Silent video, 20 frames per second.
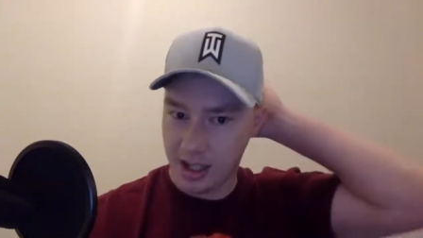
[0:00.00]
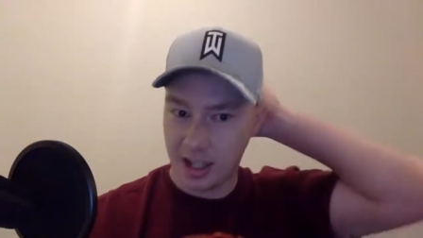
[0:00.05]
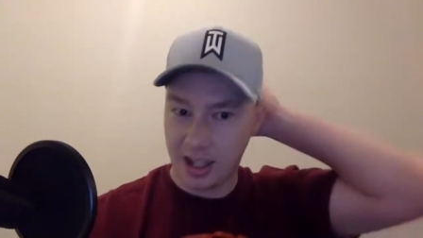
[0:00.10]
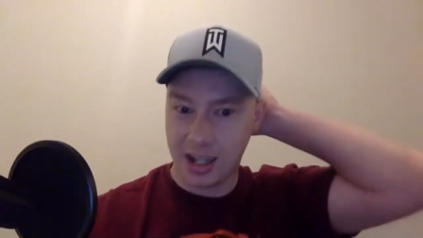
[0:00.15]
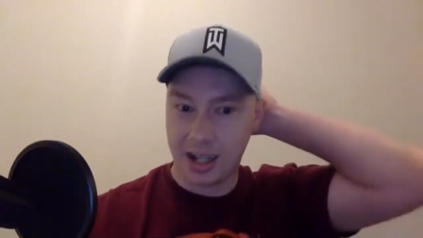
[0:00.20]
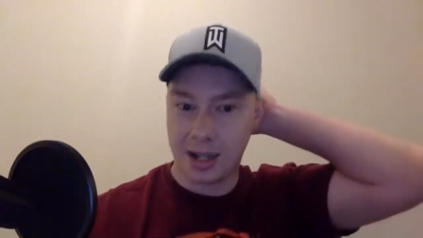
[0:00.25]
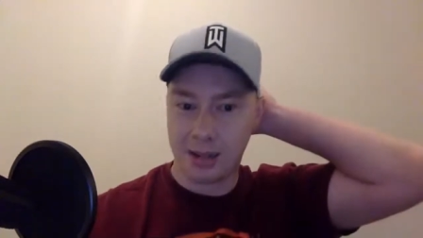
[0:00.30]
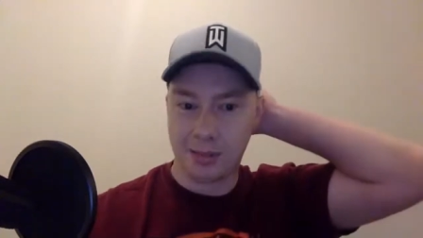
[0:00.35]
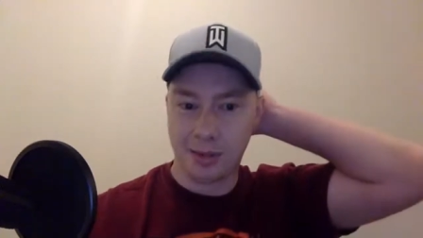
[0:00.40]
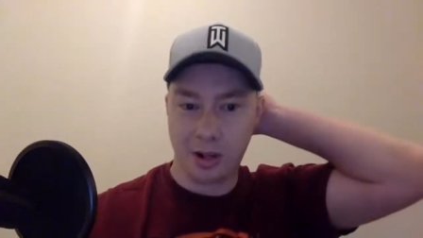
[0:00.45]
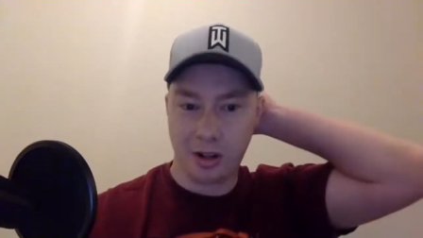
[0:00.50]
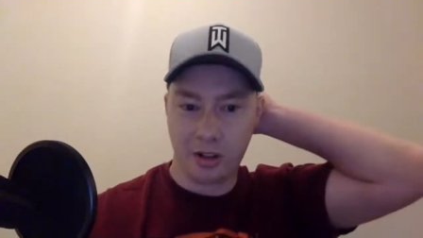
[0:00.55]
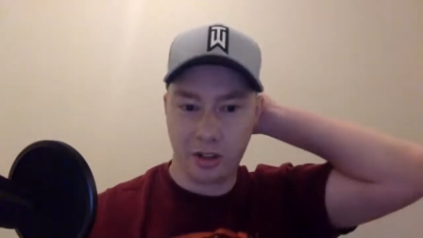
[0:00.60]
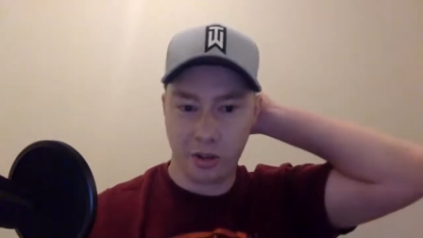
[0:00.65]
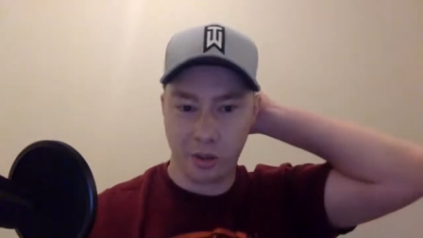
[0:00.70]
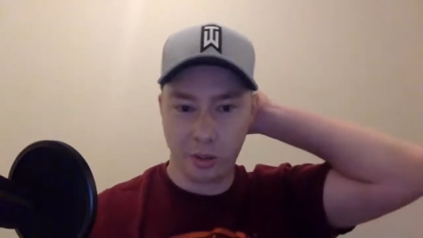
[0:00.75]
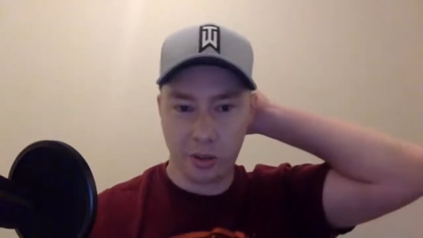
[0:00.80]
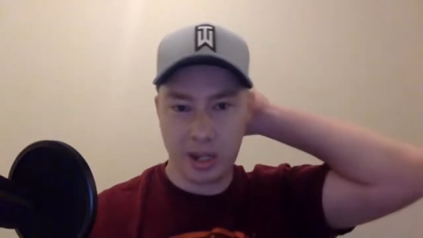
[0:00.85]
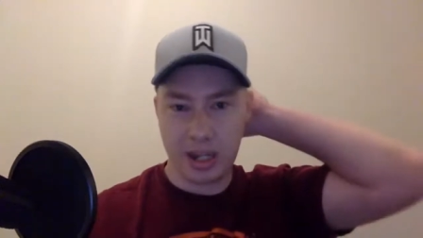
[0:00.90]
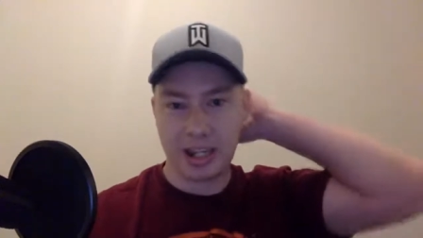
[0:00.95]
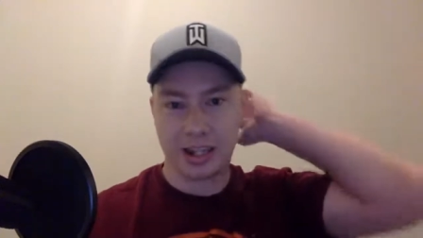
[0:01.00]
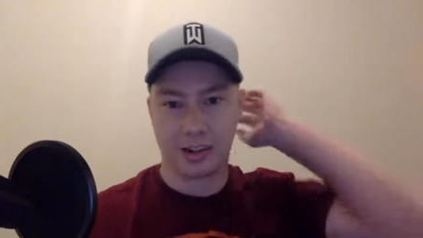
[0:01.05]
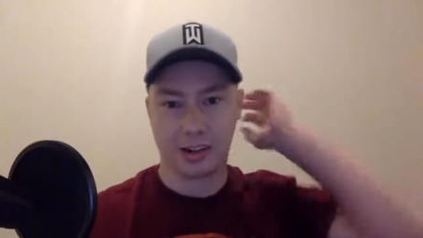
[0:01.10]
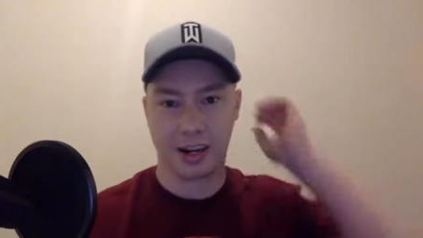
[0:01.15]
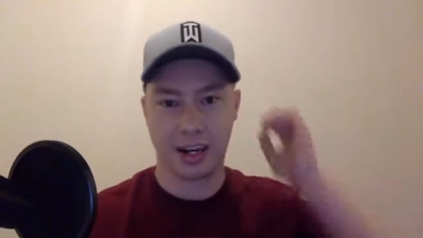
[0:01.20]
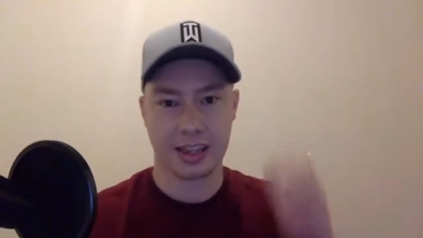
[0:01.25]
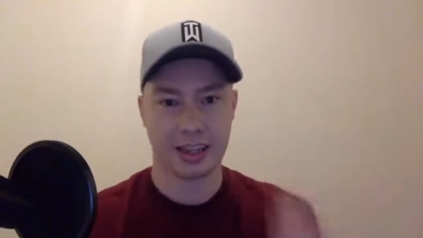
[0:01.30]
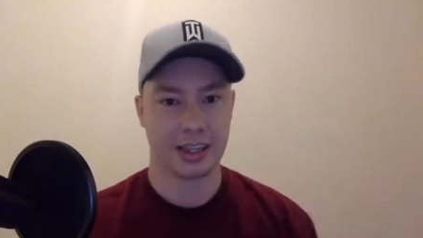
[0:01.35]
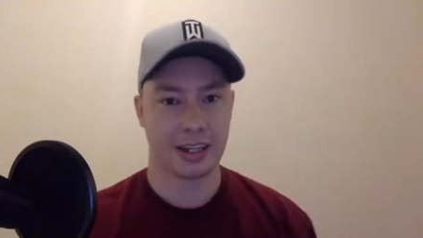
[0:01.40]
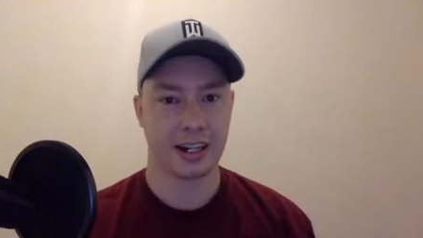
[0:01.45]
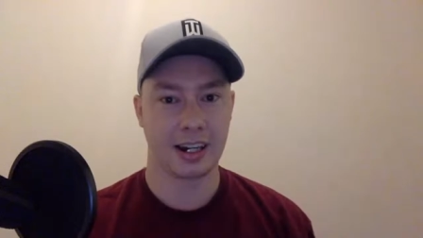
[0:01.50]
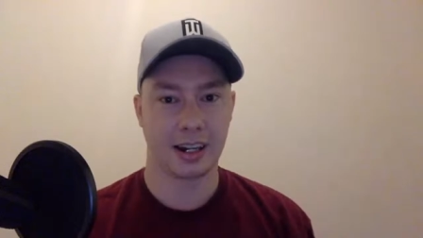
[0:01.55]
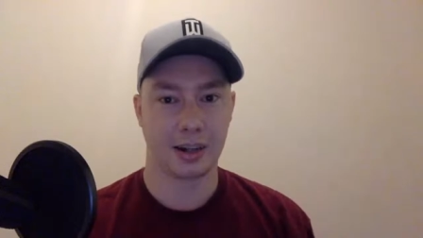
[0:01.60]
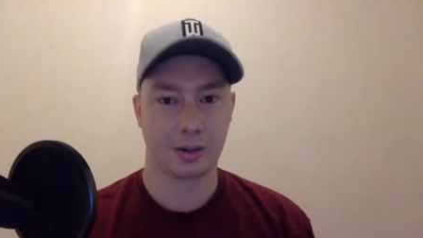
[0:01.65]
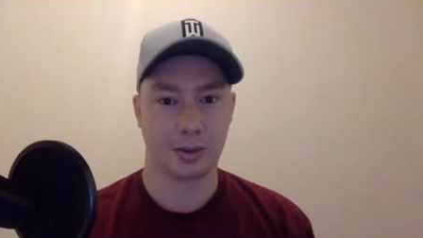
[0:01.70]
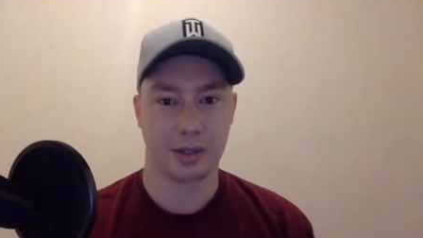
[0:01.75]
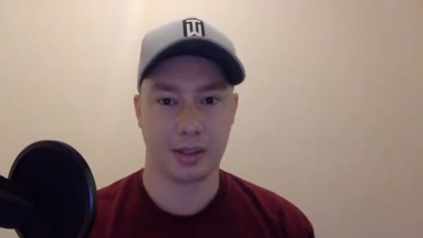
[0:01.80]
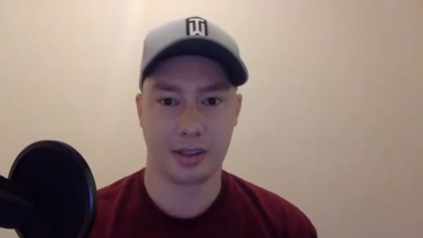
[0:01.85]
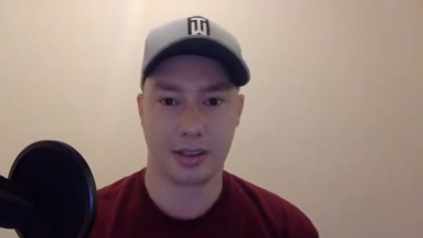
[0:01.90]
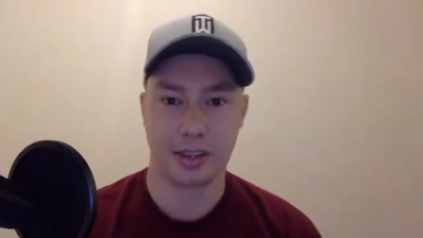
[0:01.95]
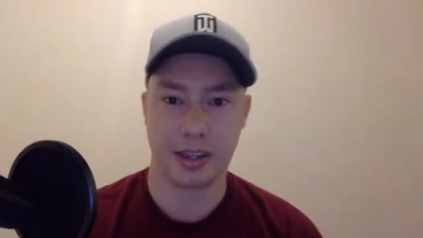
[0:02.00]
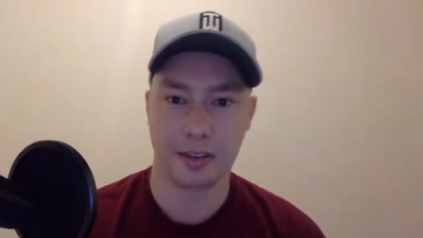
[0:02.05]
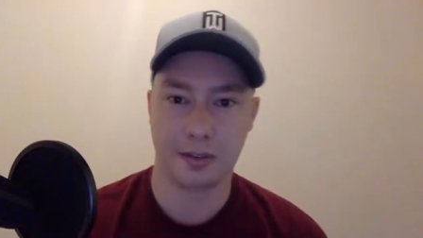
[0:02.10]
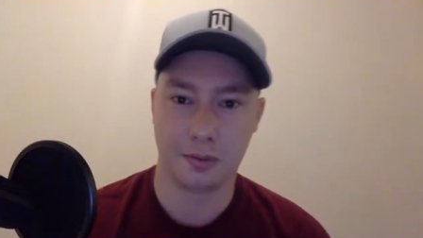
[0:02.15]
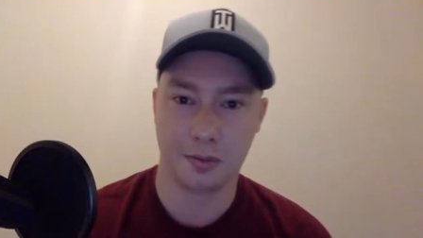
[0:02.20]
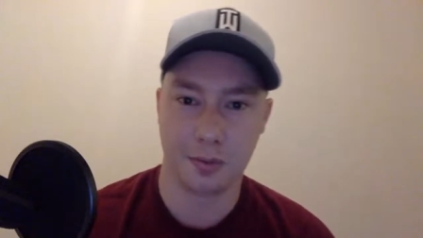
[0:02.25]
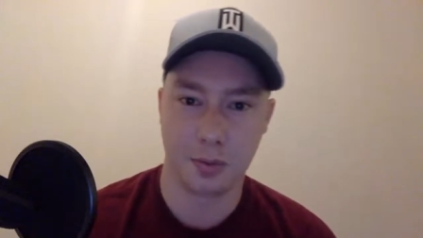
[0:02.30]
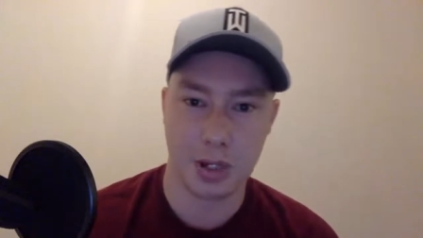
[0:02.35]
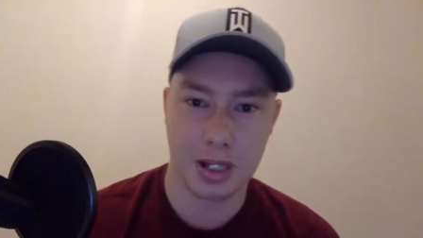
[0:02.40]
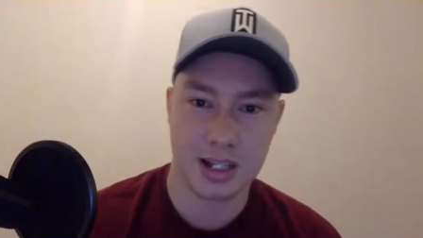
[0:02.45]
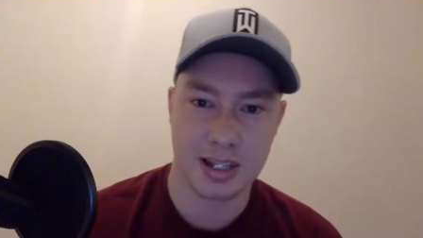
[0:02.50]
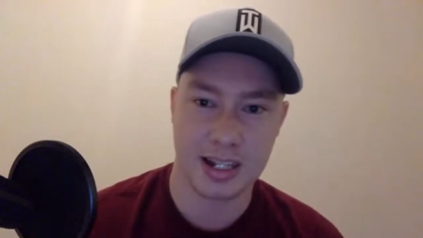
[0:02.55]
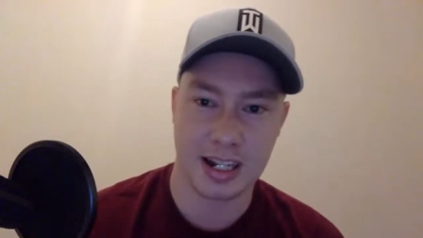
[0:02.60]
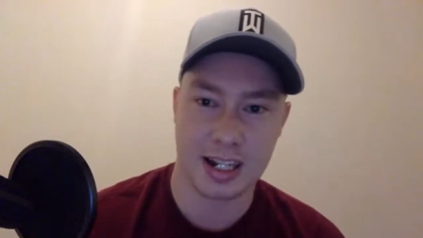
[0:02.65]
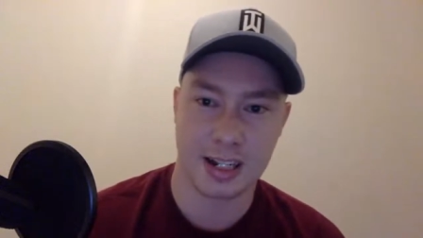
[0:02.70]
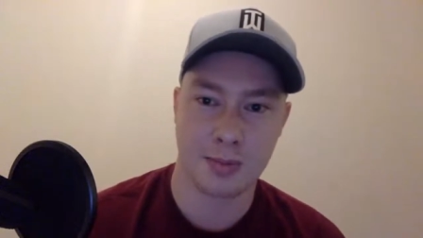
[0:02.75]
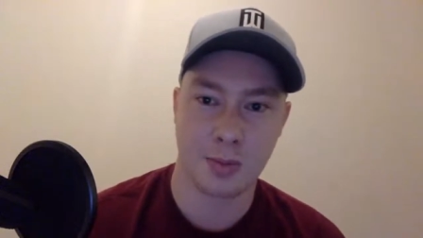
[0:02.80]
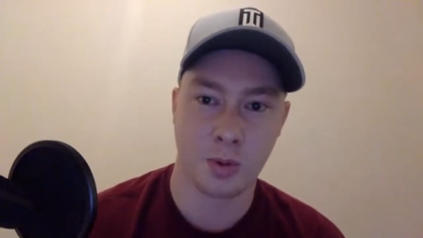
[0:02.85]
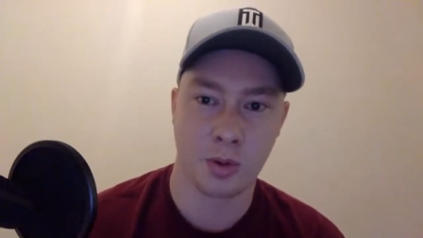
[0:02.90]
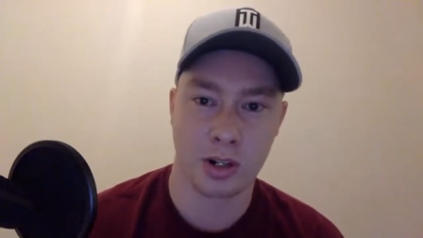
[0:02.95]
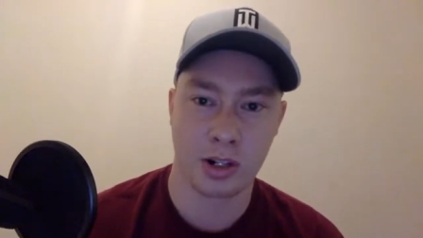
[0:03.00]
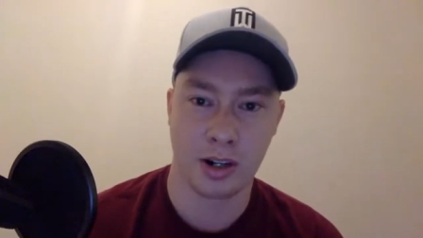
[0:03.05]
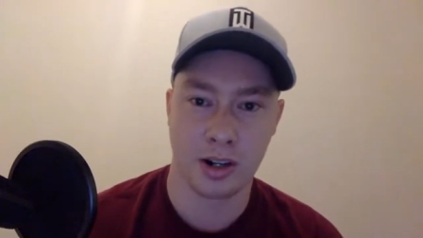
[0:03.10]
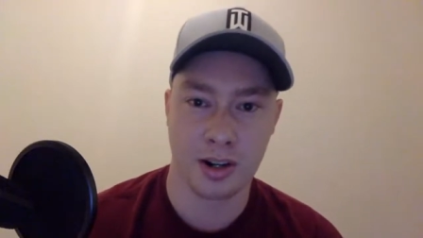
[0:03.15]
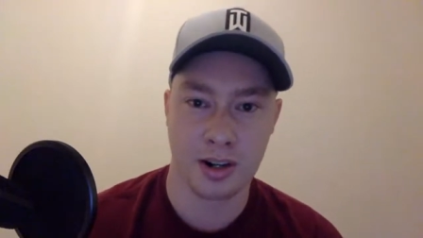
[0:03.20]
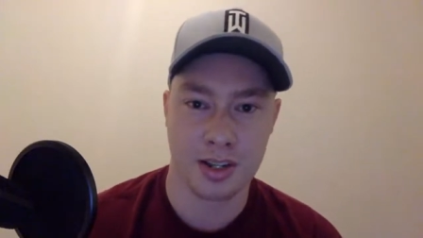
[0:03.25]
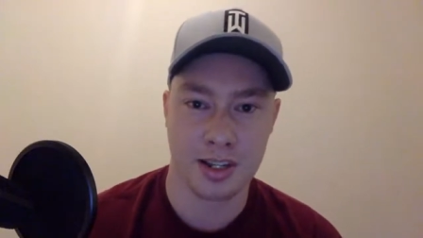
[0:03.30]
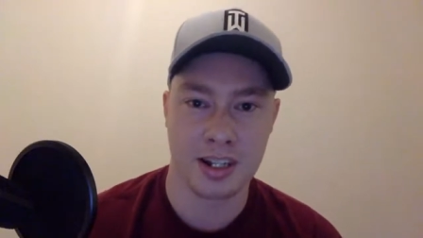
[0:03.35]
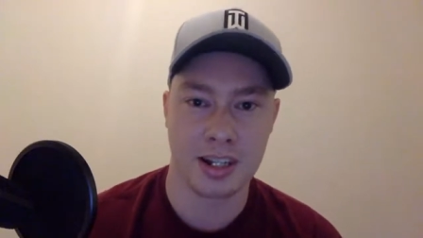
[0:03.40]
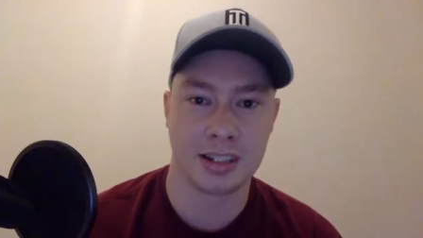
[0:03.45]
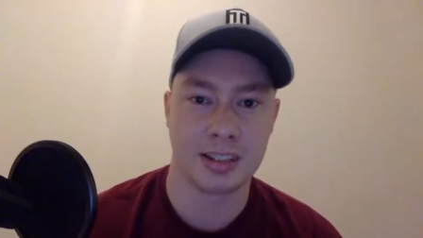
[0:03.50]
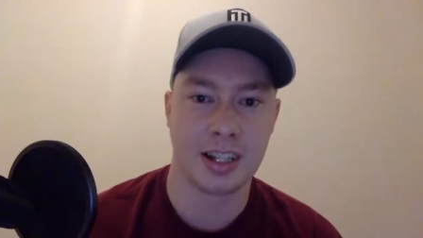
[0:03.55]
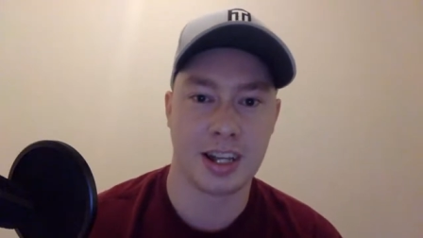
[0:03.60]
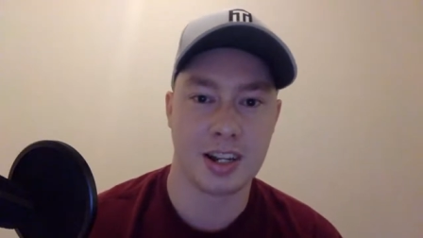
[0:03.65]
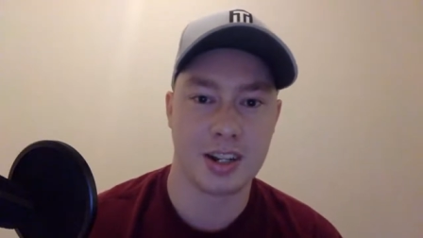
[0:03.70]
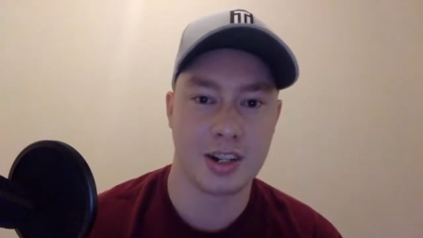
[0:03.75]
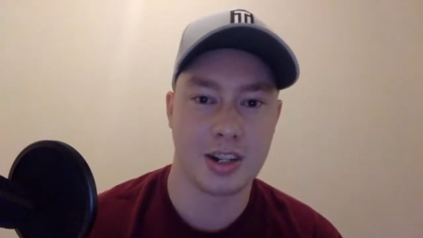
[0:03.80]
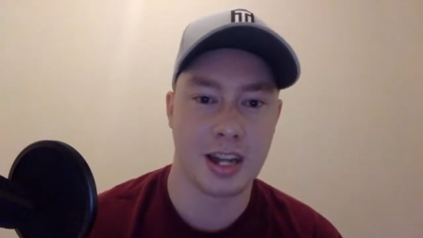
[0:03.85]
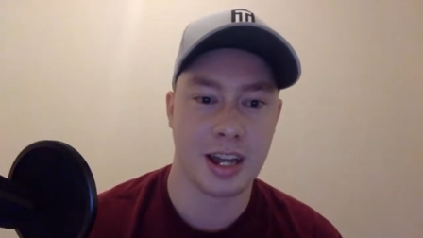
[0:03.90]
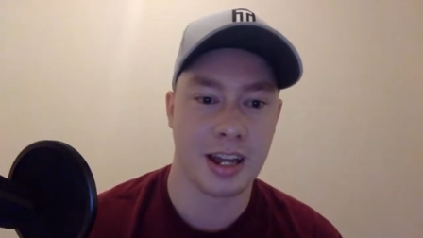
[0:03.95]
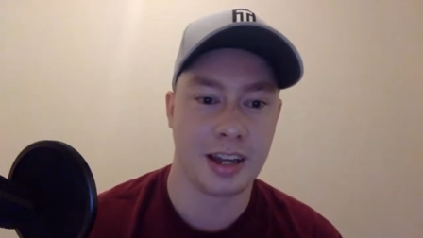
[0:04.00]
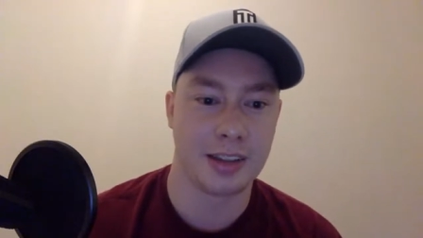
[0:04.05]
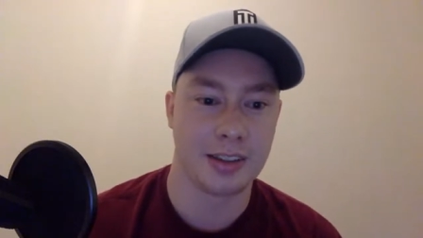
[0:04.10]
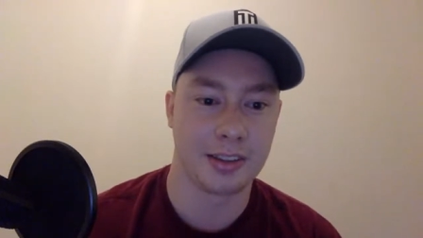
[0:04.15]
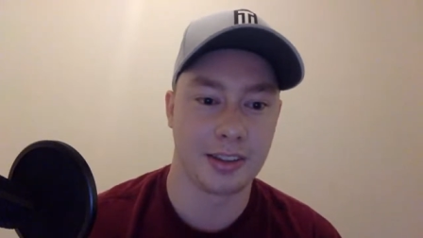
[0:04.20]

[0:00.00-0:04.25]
on the week right there with 6 more yards and a touchdown.